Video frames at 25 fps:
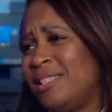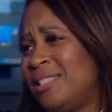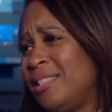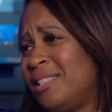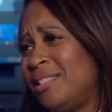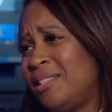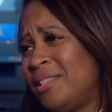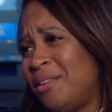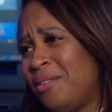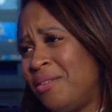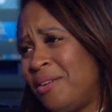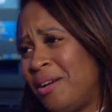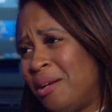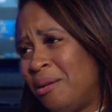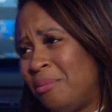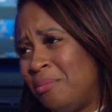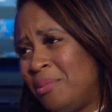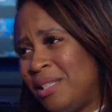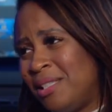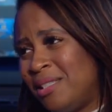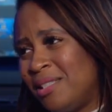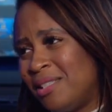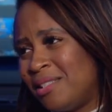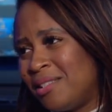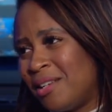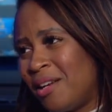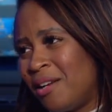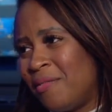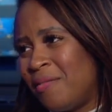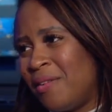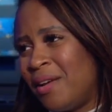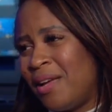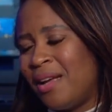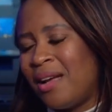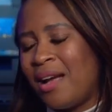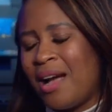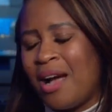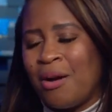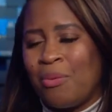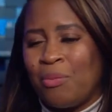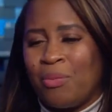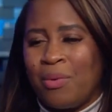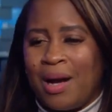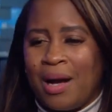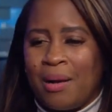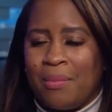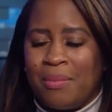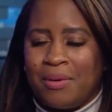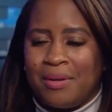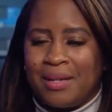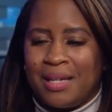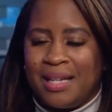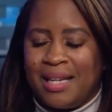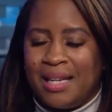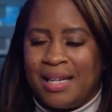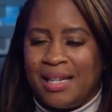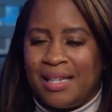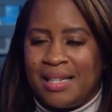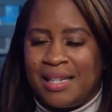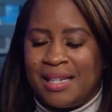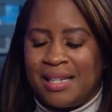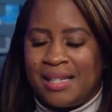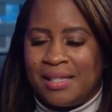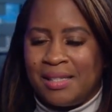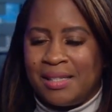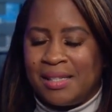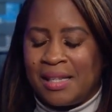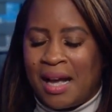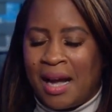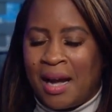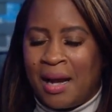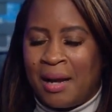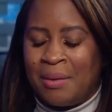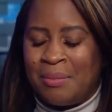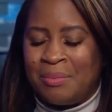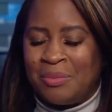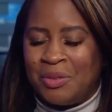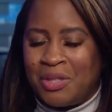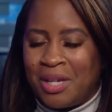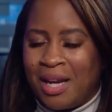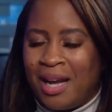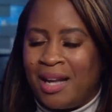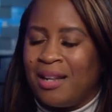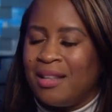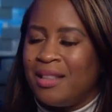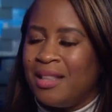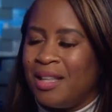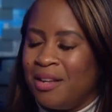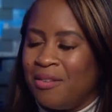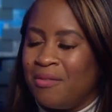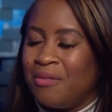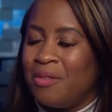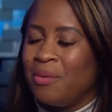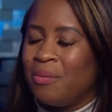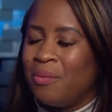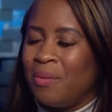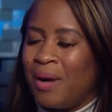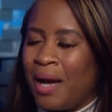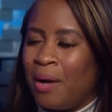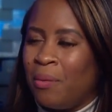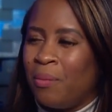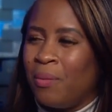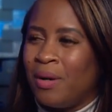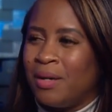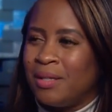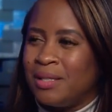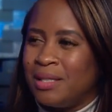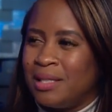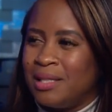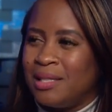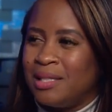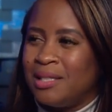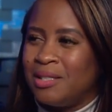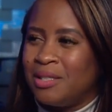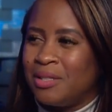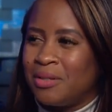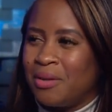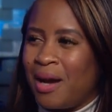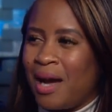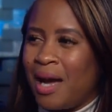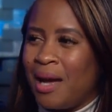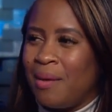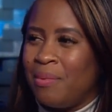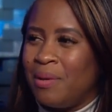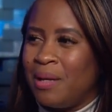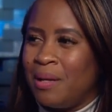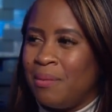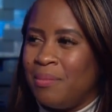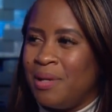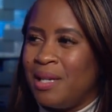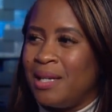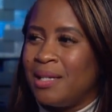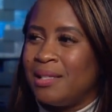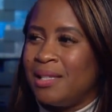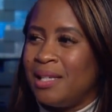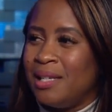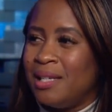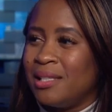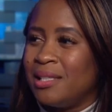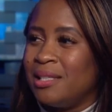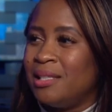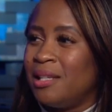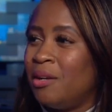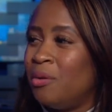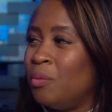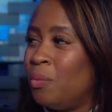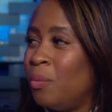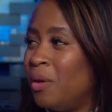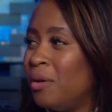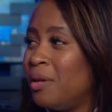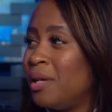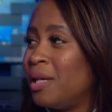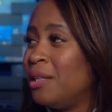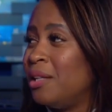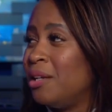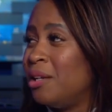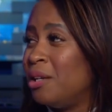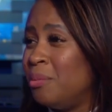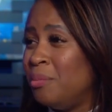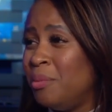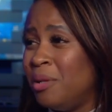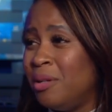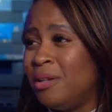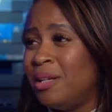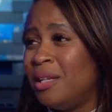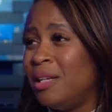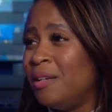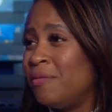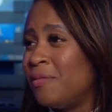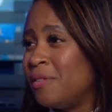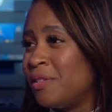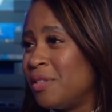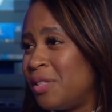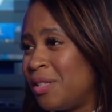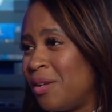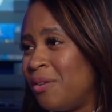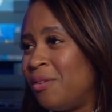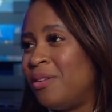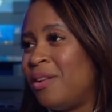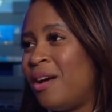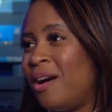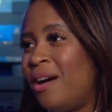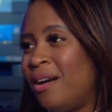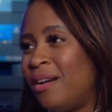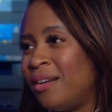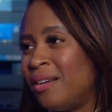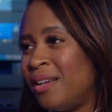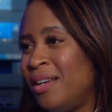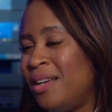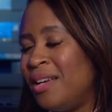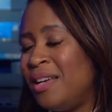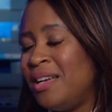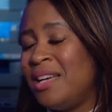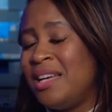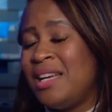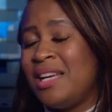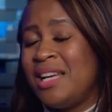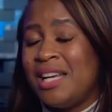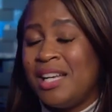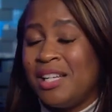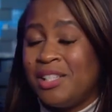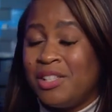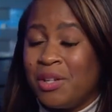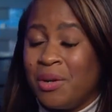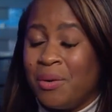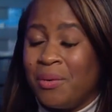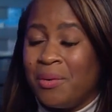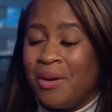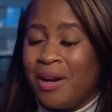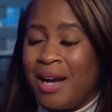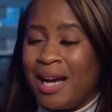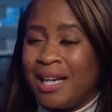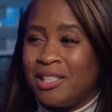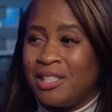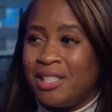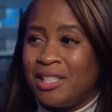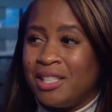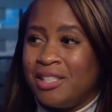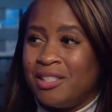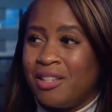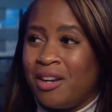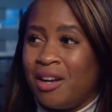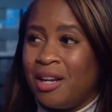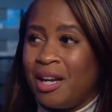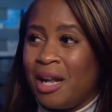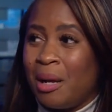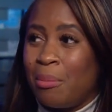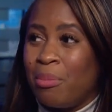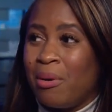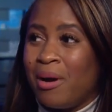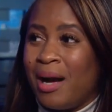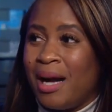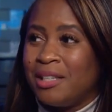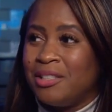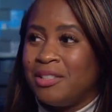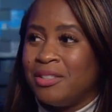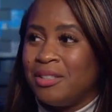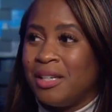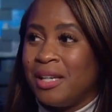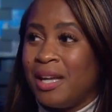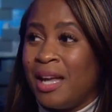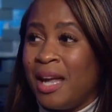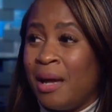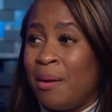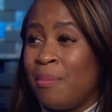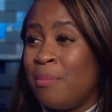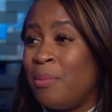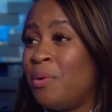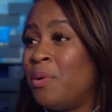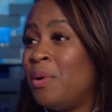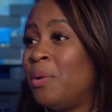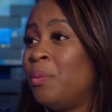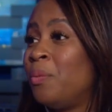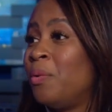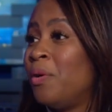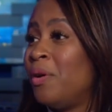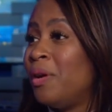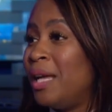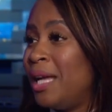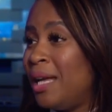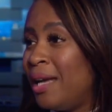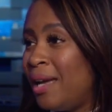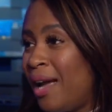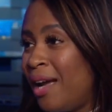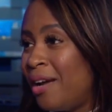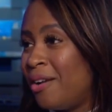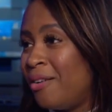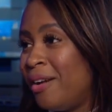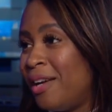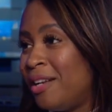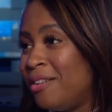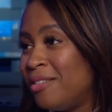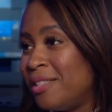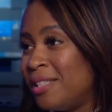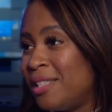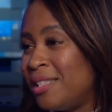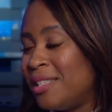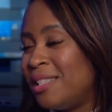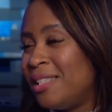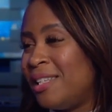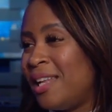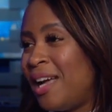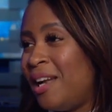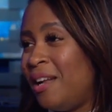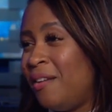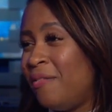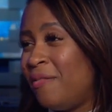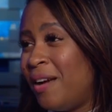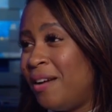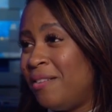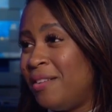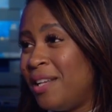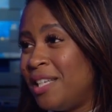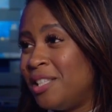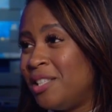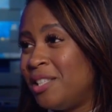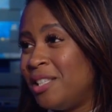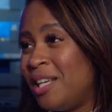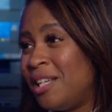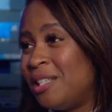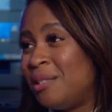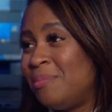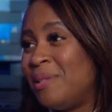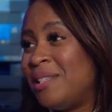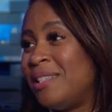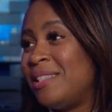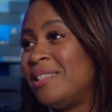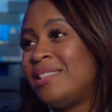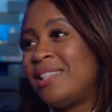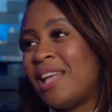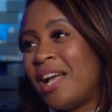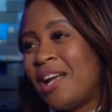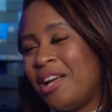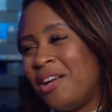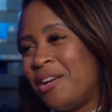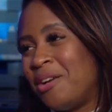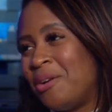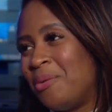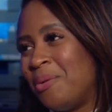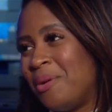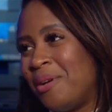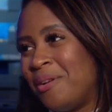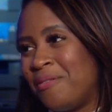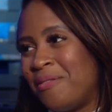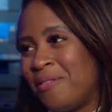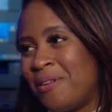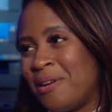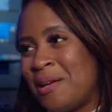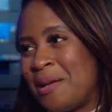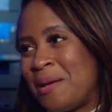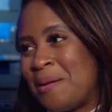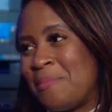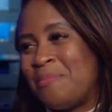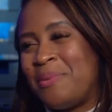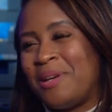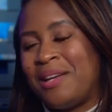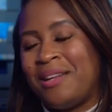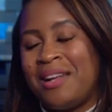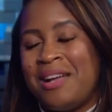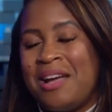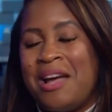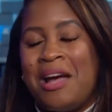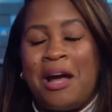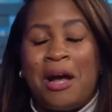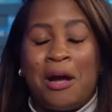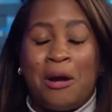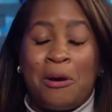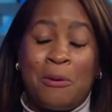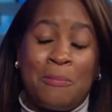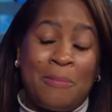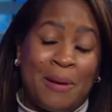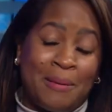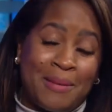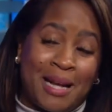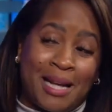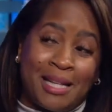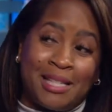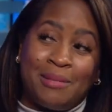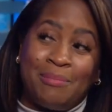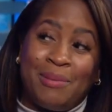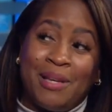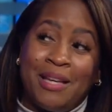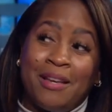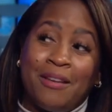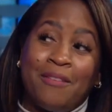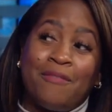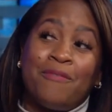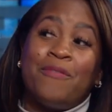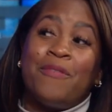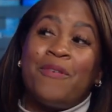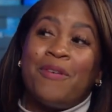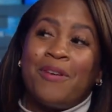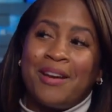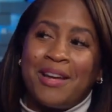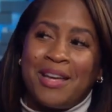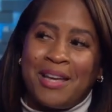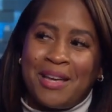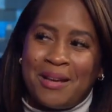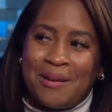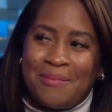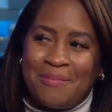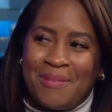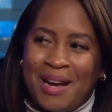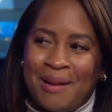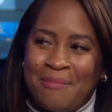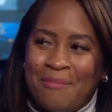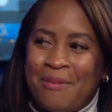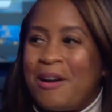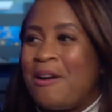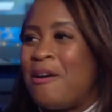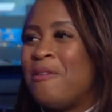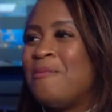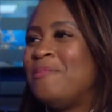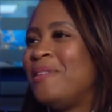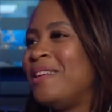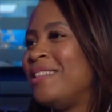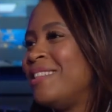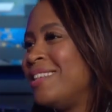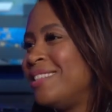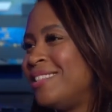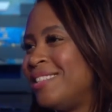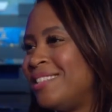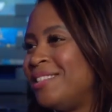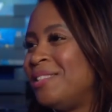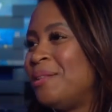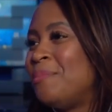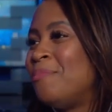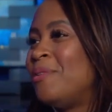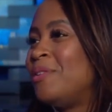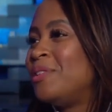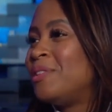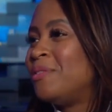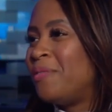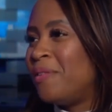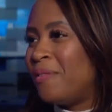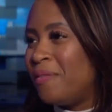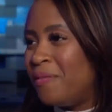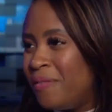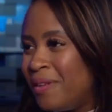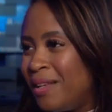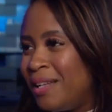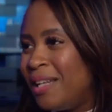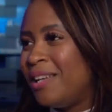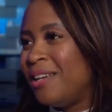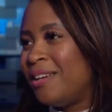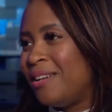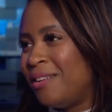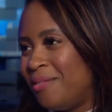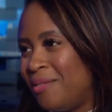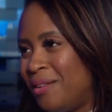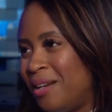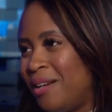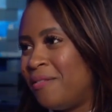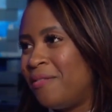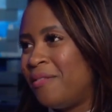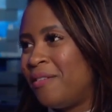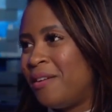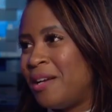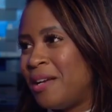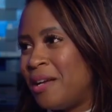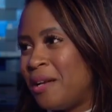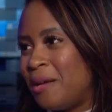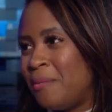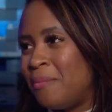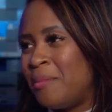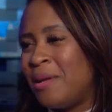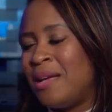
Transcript: this is incredibly deserving. Um, Robert Killins, I'm trying to think of the right words to describe him because he has done work in the community for so long. Mm -hmm. His career actually started at Procter and Gamble, and working at Greater Cincinnati Foundation has been a second career for him. But I hope I'm not speaking for him. I'm hoping this is the most fulfilling career for him.